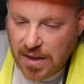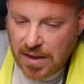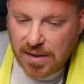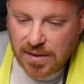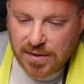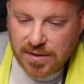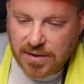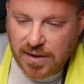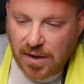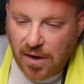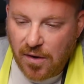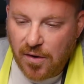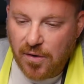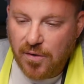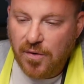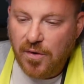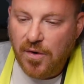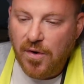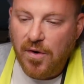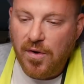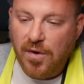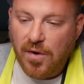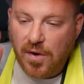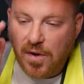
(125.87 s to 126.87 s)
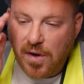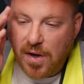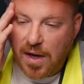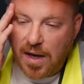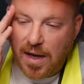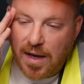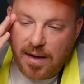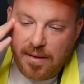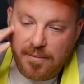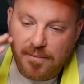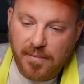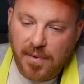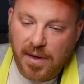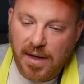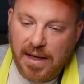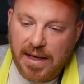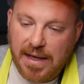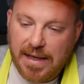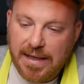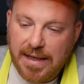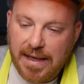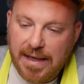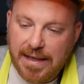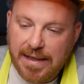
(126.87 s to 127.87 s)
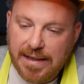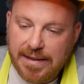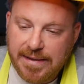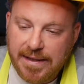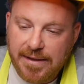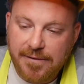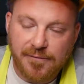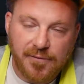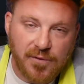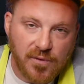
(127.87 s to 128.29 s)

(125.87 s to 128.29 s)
So it did